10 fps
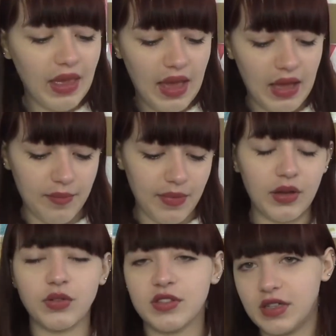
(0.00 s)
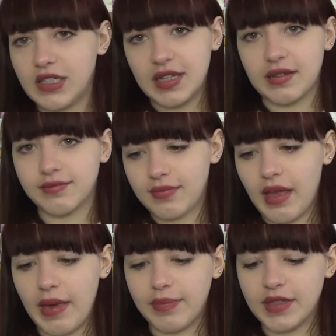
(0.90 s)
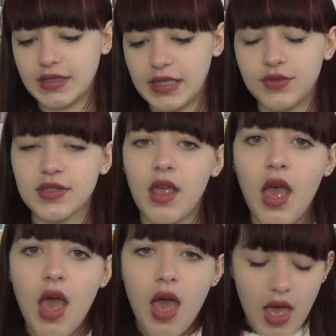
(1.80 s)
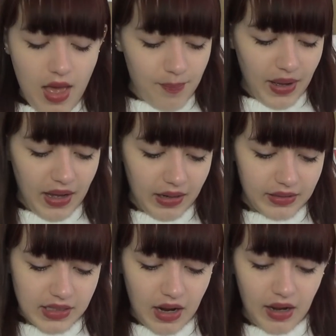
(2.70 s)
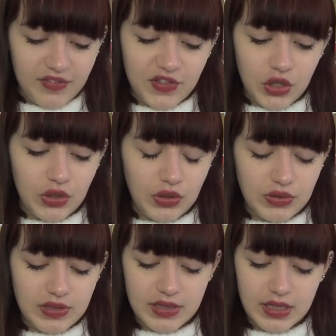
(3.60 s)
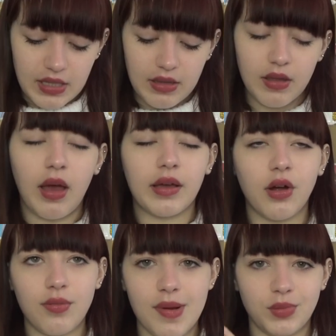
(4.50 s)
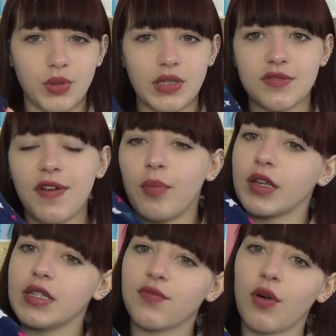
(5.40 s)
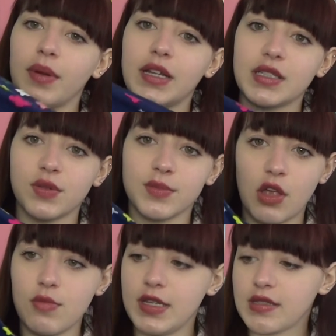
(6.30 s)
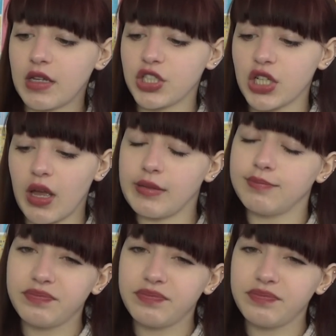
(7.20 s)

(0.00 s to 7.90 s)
Um, I also need to hem the sleeves. But I've used, I can't remember what this fabric is from, but it's from Sew Me Sunshine.